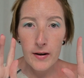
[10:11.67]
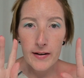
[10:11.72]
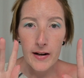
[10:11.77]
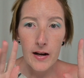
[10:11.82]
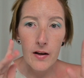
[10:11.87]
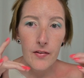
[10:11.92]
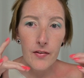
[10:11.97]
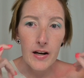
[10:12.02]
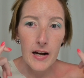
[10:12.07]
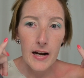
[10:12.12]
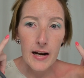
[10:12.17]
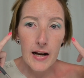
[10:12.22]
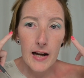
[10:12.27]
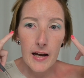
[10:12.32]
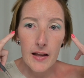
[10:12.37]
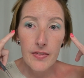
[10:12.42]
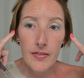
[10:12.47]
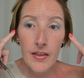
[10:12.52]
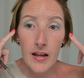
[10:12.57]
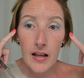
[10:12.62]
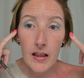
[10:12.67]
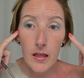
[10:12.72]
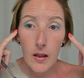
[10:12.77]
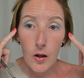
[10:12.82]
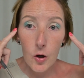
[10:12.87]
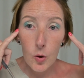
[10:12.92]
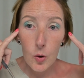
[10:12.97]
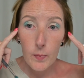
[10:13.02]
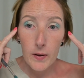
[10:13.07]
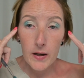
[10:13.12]
now that I got that
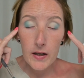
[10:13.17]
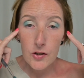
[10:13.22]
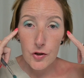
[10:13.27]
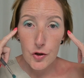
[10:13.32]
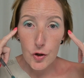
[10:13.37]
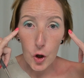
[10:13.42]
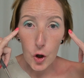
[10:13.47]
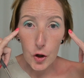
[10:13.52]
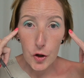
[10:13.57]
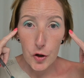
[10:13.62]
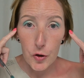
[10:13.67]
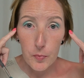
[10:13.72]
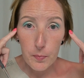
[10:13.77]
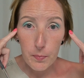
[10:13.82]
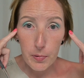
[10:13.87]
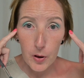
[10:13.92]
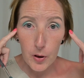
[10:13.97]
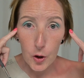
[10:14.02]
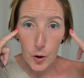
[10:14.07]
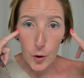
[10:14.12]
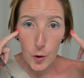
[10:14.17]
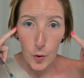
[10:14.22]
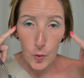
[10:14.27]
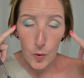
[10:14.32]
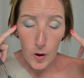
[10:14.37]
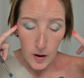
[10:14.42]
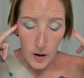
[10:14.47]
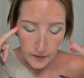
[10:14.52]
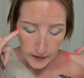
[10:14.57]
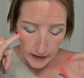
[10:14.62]
little bit of darker blue
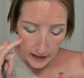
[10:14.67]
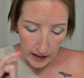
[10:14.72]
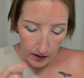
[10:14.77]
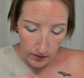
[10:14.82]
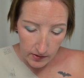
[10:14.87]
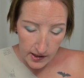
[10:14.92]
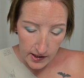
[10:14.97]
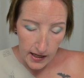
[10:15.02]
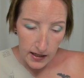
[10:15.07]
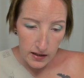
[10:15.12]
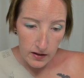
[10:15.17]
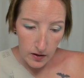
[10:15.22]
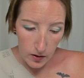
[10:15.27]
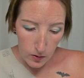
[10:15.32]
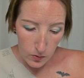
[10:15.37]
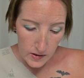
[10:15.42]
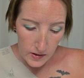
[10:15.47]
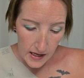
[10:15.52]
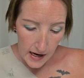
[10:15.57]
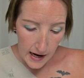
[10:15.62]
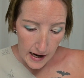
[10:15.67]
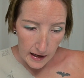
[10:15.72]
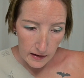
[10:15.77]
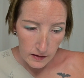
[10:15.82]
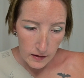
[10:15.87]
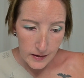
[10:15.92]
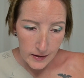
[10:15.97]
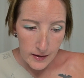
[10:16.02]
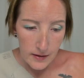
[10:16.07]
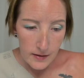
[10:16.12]
on the outside of those
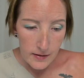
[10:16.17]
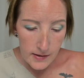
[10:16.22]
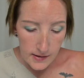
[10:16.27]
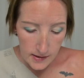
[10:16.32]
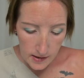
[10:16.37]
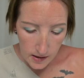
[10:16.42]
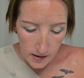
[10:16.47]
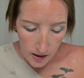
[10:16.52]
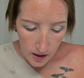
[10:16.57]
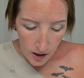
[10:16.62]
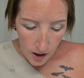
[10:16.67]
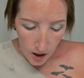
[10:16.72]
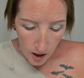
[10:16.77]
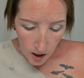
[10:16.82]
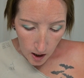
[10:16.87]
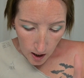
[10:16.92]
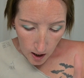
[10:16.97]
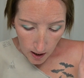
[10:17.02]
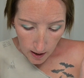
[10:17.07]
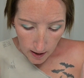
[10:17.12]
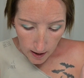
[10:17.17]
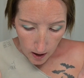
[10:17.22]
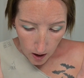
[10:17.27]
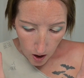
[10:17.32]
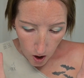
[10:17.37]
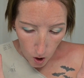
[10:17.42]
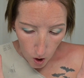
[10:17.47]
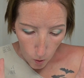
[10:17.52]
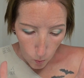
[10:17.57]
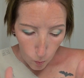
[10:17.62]
eyelids,
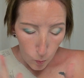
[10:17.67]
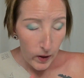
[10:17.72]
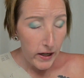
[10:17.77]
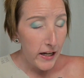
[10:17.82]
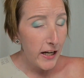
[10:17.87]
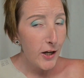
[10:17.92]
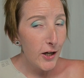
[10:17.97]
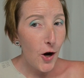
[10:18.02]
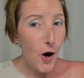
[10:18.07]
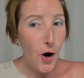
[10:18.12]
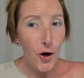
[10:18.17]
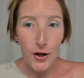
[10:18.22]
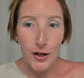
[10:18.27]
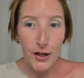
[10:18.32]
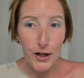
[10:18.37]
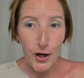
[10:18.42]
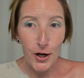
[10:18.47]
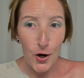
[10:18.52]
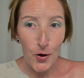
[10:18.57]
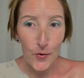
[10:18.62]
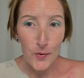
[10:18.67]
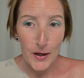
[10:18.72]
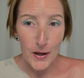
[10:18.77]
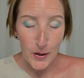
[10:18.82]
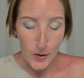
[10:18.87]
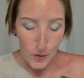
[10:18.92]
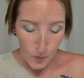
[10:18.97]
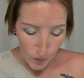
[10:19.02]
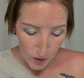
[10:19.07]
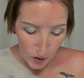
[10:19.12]
we are going to go
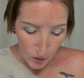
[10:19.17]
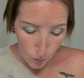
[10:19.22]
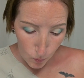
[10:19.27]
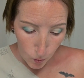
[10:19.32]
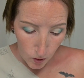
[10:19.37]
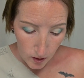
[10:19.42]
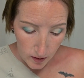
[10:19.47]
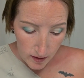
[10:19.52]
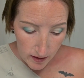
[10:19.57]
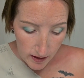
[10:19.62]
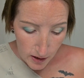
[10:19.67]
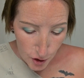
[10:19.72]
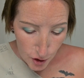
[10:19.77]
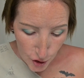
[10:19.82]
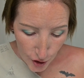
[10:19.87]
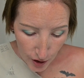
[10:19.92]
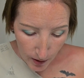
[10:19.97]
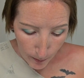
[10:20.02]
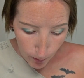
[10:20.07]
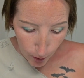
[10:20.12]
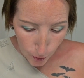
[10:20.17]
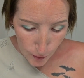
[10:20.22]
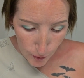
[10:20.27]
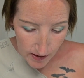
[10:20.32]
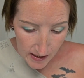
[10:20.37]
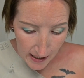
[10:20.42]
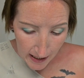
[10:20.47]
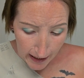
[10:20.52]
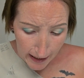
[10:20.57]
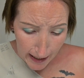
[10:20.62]
in with one of these shimmers,
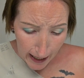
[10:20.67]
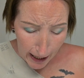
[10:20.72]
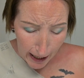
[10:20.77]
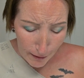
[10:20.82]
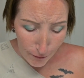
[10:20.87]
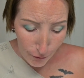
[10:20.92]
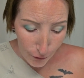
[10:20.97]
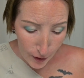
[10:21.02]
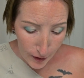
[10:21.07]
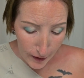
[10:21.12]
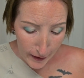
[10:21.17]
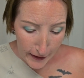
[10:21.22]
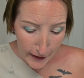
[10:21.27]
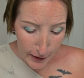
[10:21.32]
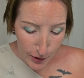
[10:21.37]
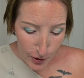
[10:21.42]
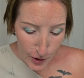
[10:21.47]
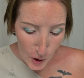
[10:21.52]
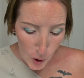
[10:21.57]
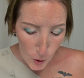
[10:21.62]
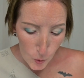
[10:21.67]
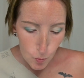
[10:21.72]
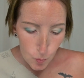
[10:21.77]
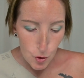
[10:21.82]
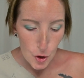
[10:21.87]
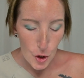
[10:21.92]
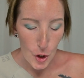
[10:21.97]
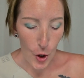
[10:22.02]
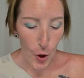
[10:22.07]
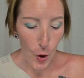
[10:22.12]
and I really
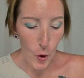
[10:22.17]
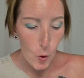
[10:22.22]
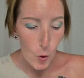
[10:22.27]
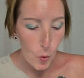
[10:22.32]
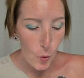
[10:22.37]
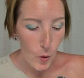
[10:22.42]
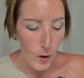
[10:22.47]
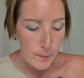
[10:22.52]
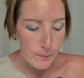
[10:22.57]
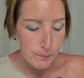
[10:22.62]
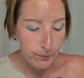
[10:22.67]
don't know